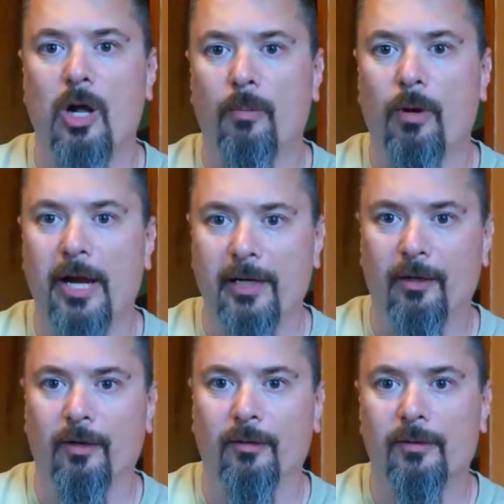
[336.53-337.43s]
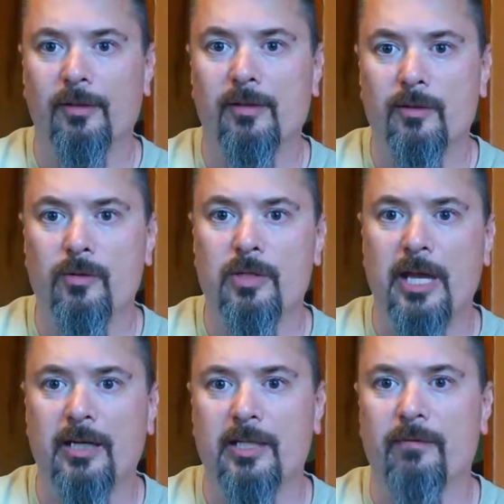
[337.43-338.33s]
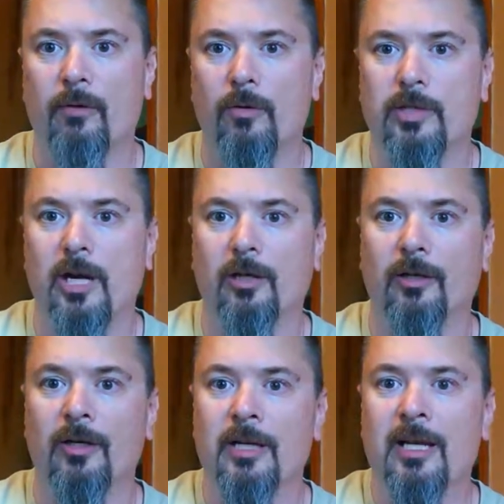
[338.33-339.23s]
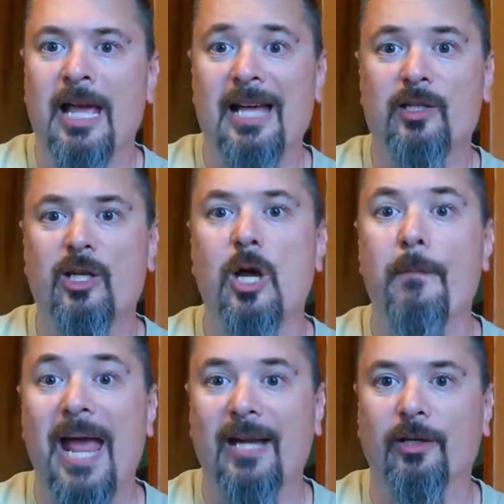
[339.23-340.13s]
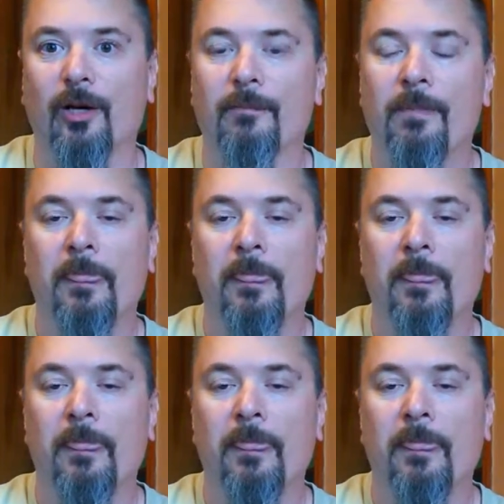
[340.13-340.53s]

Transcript: Albright, or Susannah Devereaux's character, as Commander.